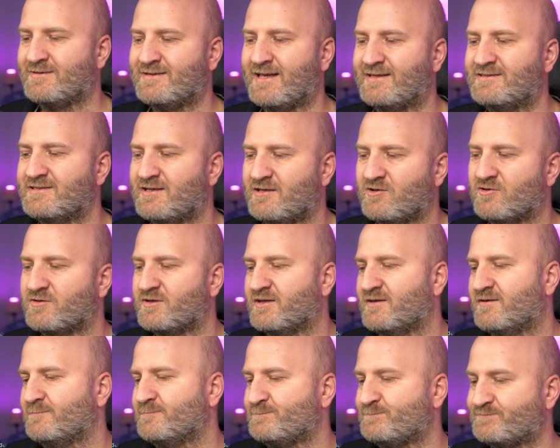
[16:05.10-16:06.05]
data
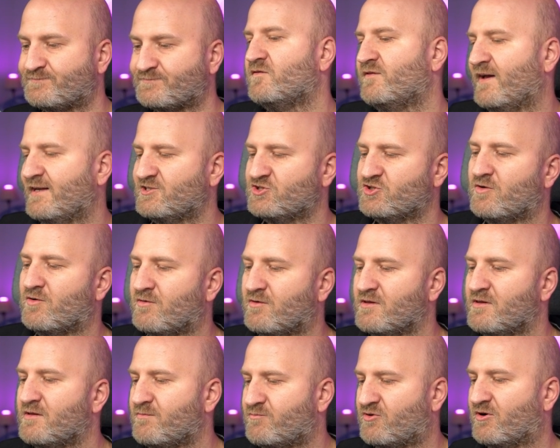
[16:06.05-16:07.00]
loader to fetch
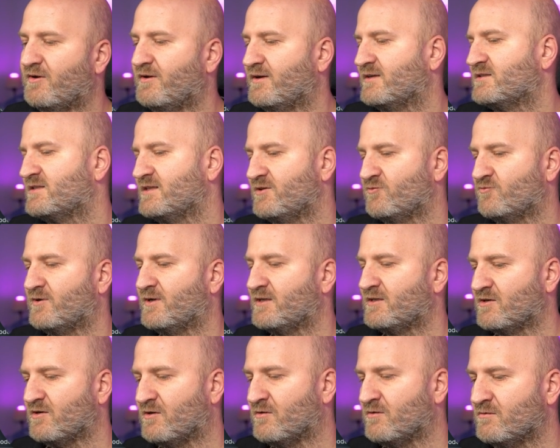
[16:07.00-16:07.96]
all the products in
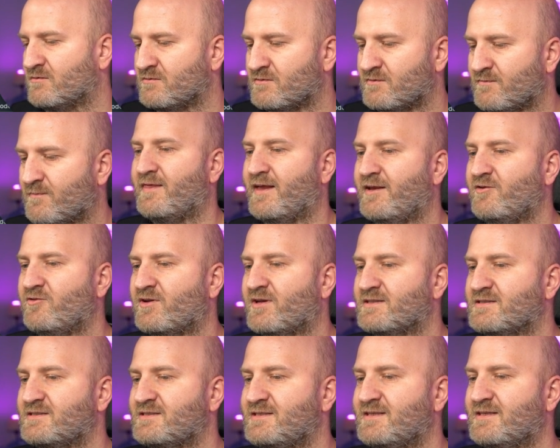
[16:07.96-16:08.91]
one go. And then you
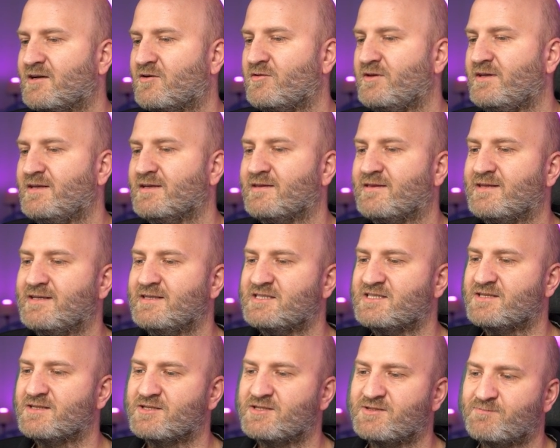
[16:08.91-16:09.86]
can see down here
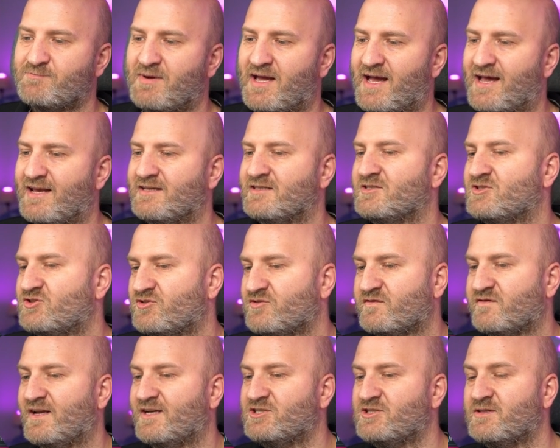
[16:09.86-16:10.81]
this span to
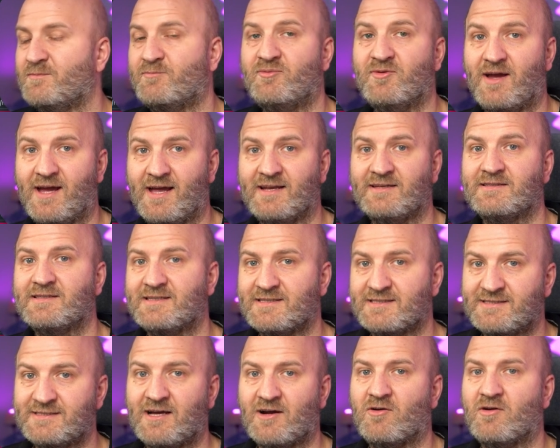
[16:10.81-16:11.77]
fetch the brand
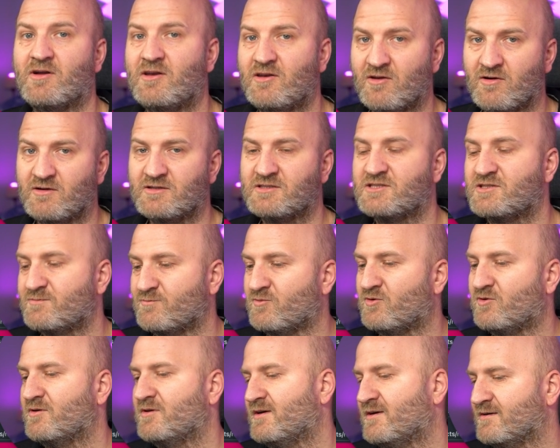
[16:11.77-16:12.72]
is now a lot
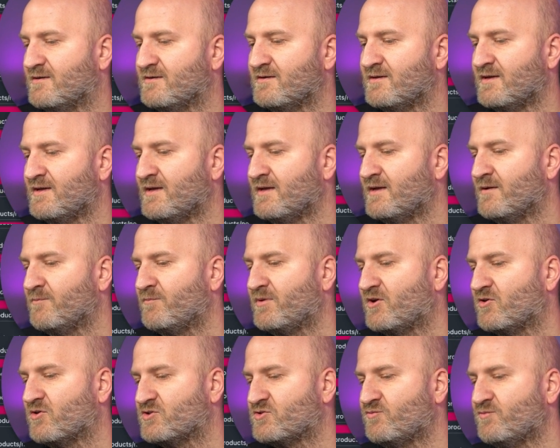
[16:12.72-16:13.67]
smaller
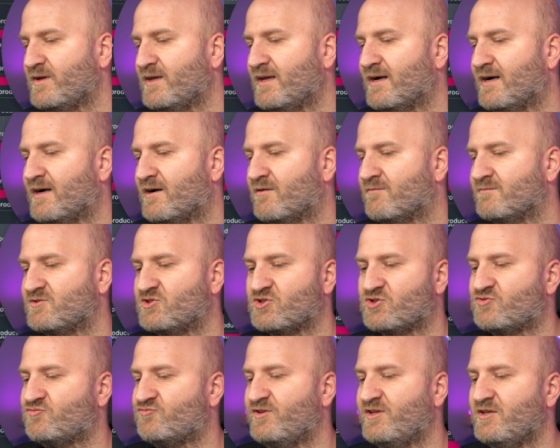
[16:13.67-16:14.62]
because we are
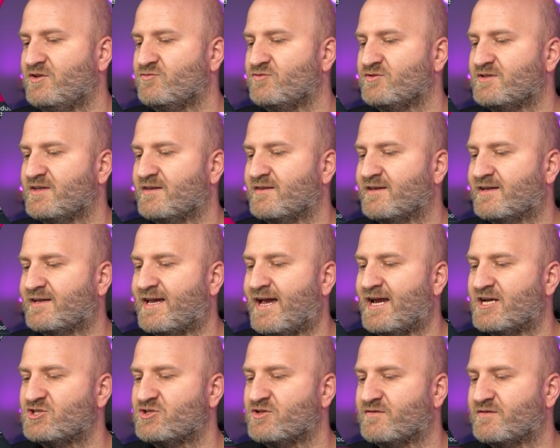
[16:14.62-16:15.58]
just reusing the
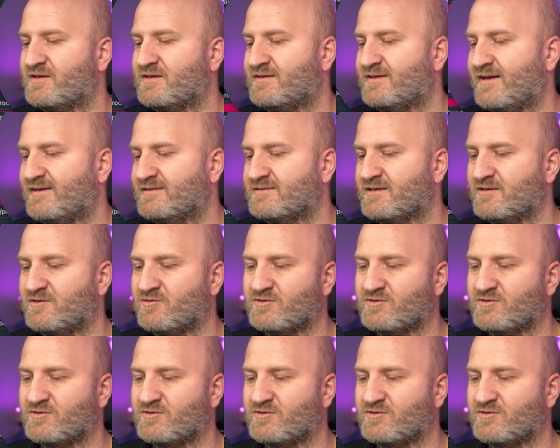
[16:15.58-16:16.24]
cache of the data